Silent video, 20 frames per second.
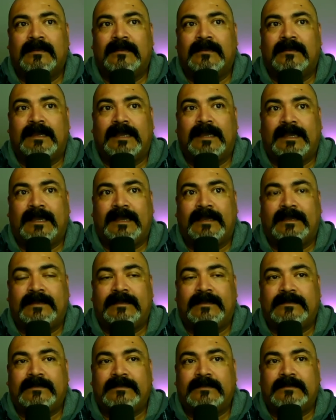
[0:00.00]

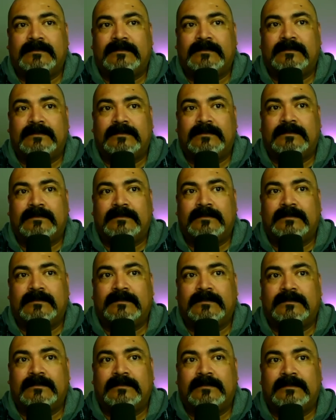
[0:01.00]
And
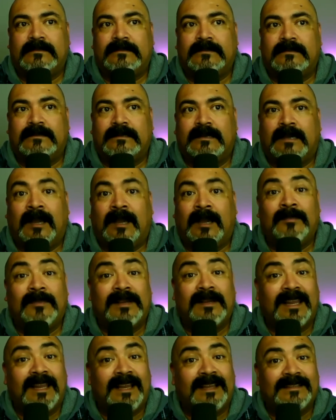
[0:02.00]
I'm
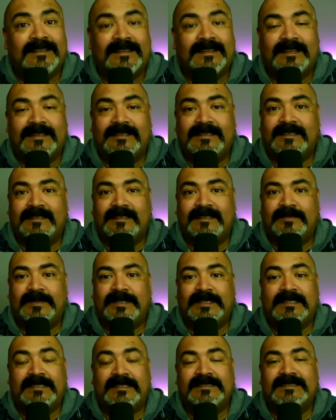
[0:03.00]
glad that I did
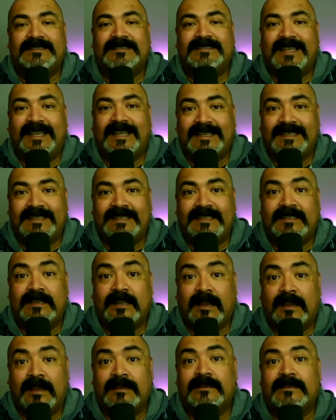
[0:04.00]
because they did
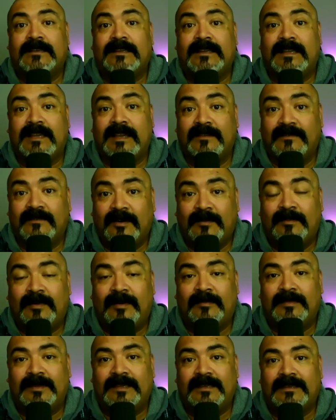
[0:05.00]
not give up
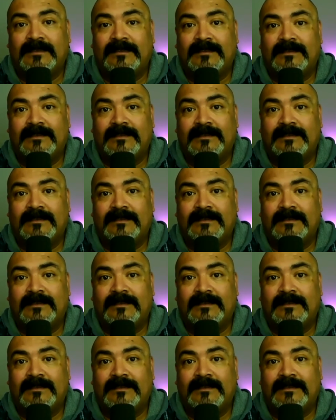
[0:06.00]
on me.